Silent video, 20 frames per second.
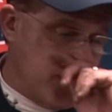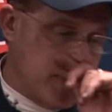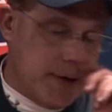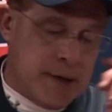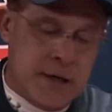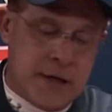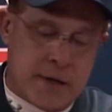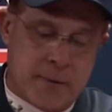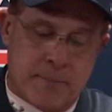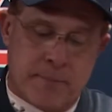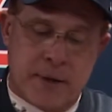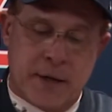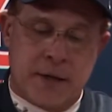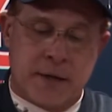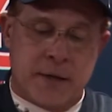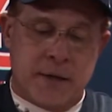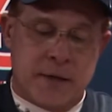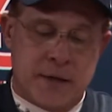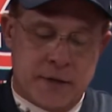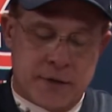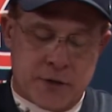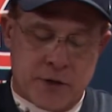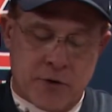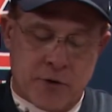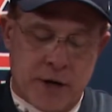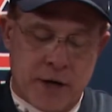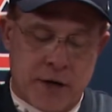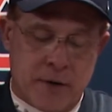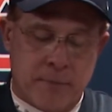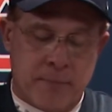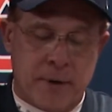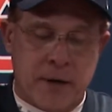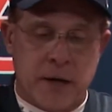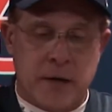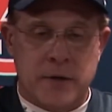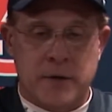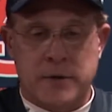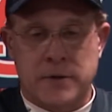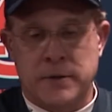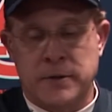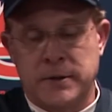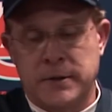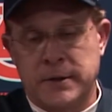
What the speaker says: He competed. He's a great competitor.